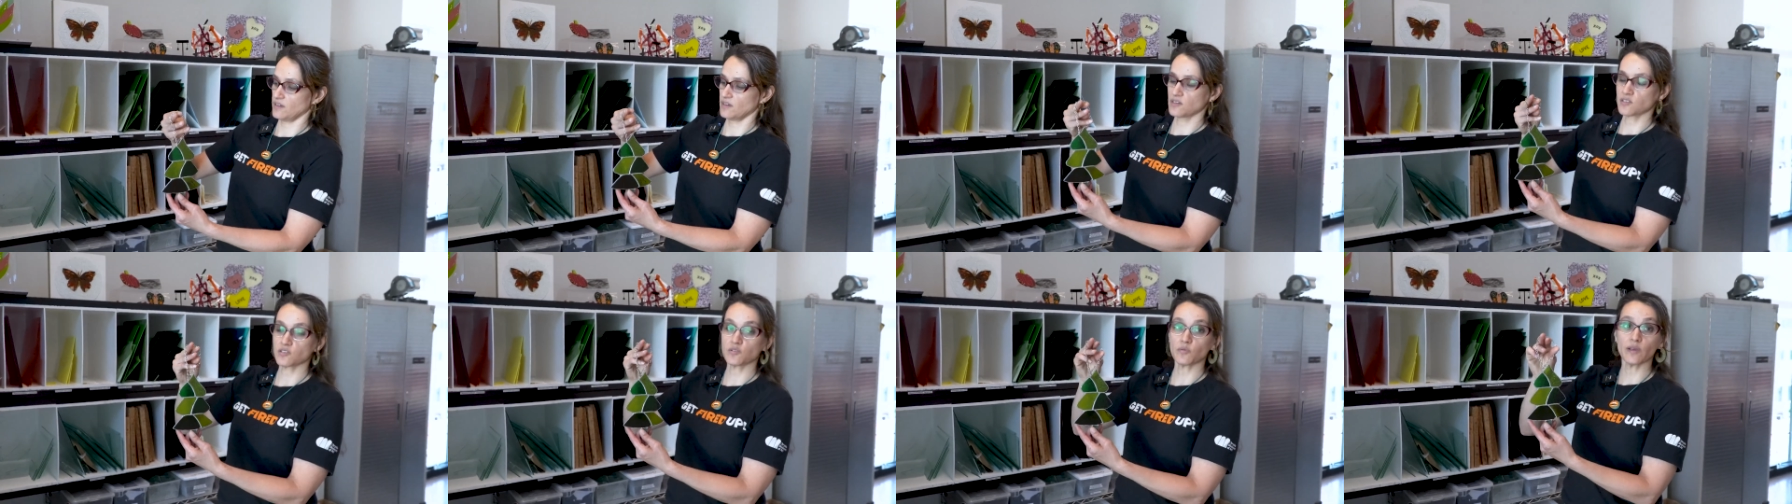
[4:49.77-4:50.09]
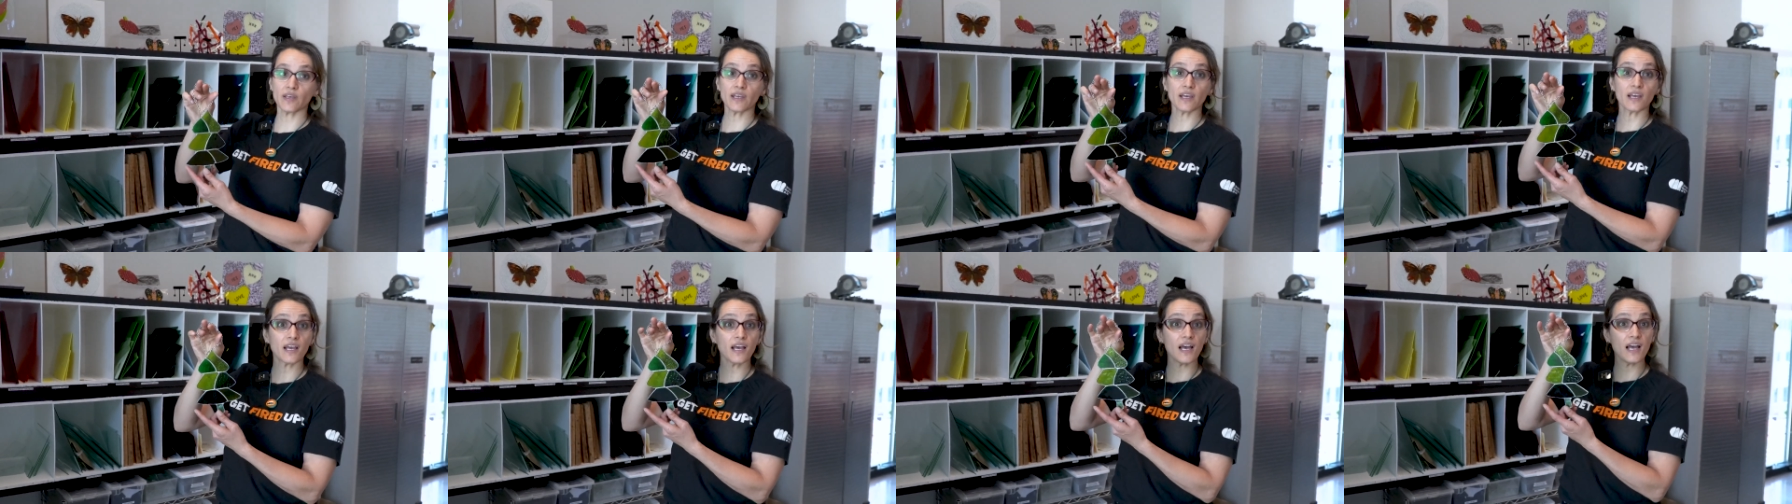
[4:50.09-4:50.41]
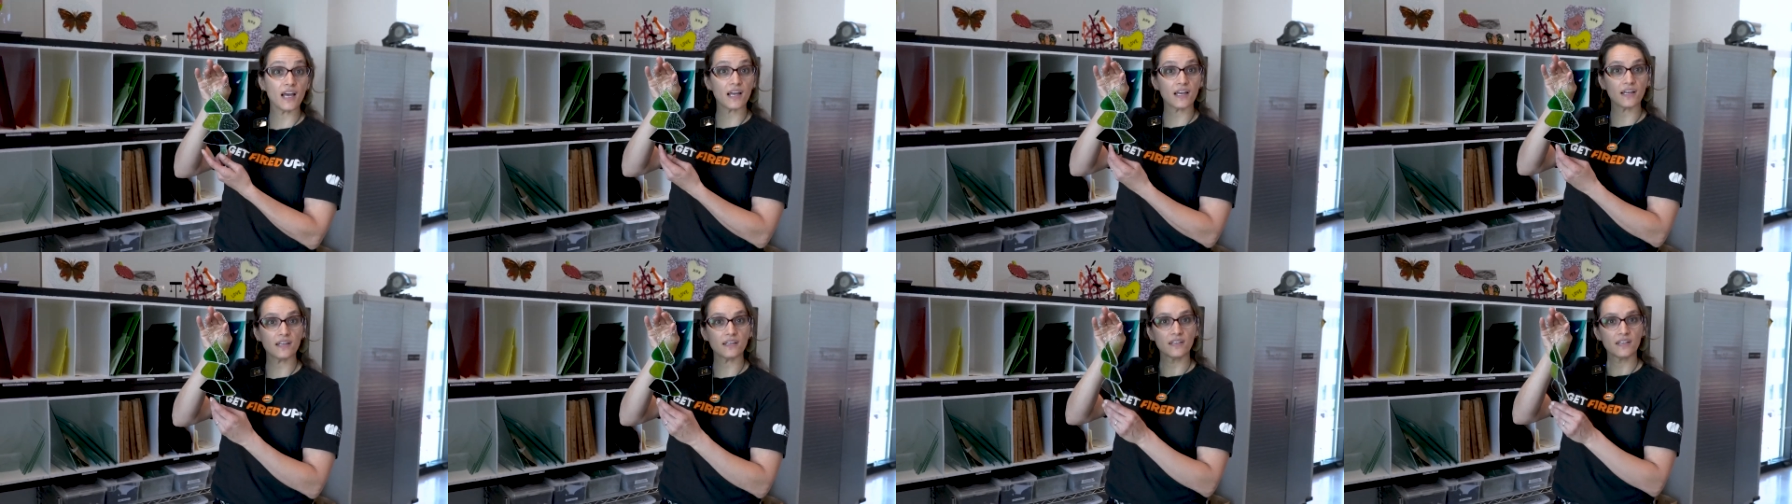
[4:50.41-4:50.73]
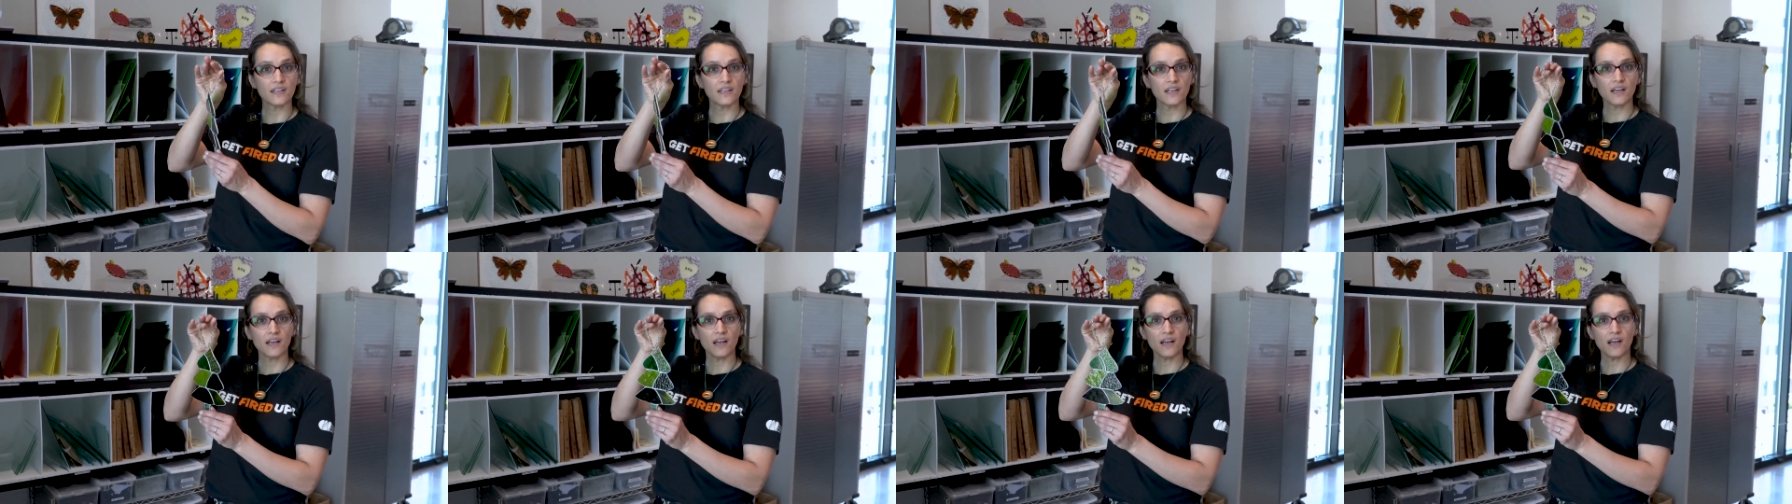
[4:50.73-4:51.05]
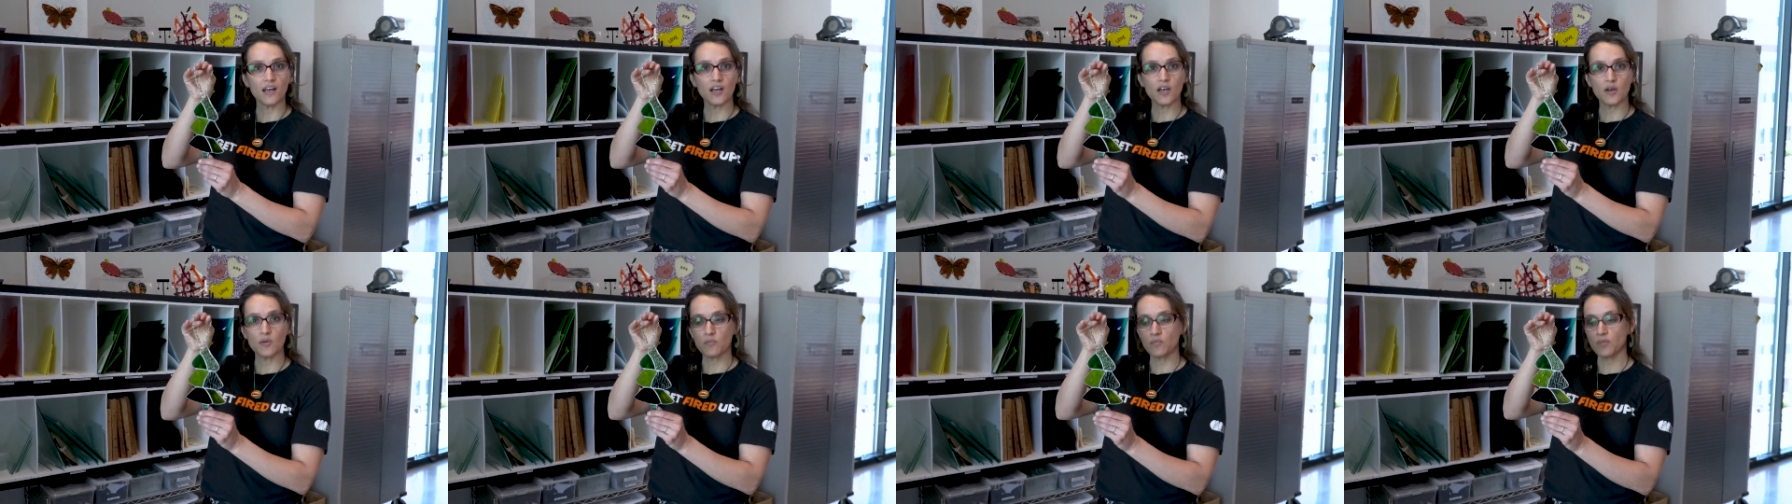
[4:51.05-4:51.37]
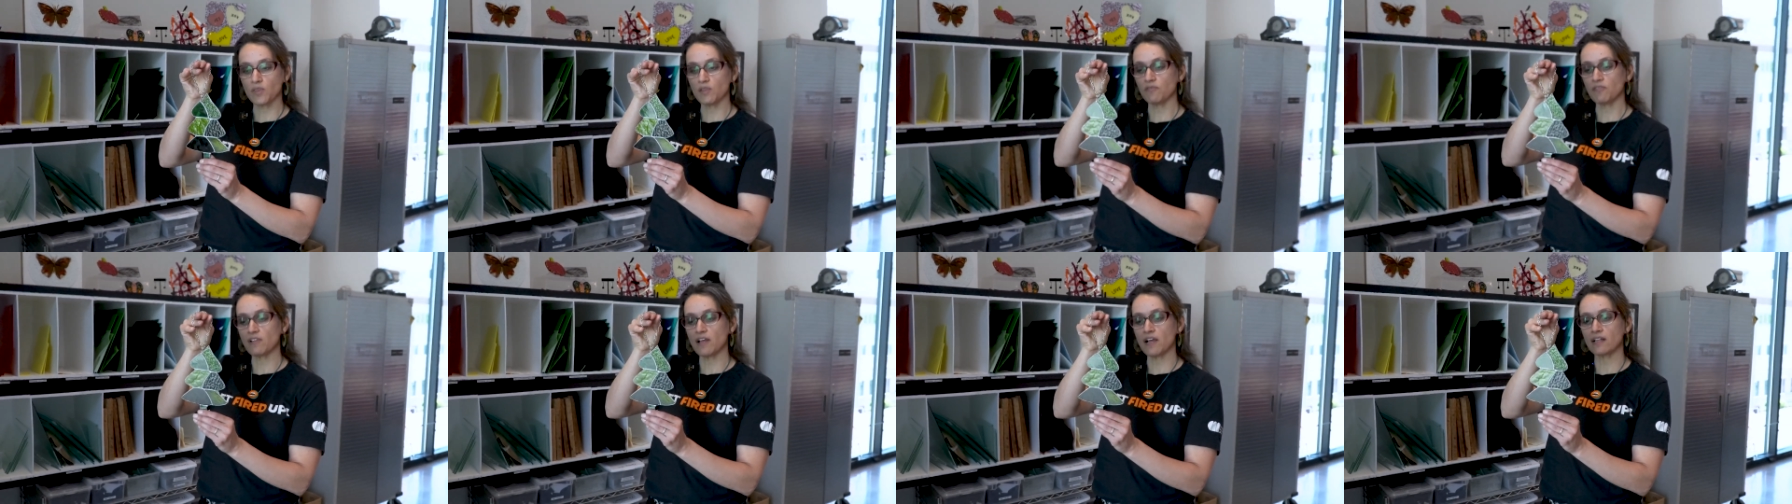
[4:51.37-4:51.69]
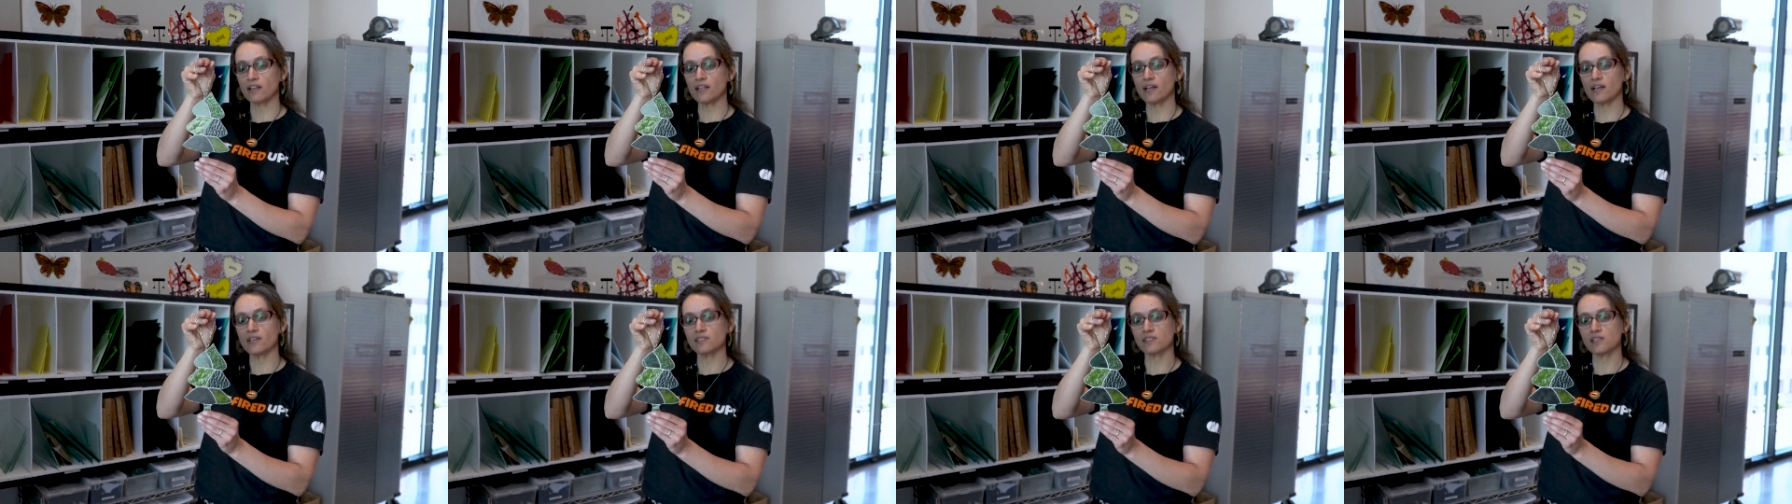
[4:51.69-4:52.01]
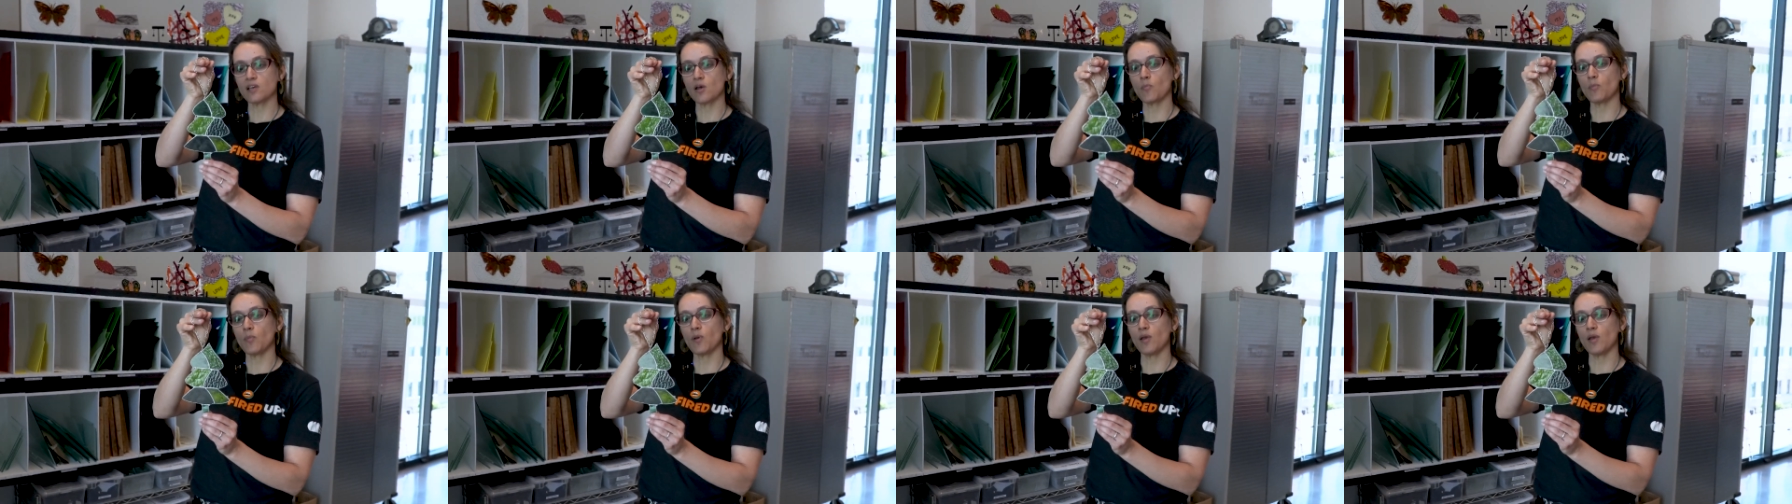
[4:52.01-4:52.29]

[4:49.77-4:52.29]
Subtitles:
So we can cut the flat glass up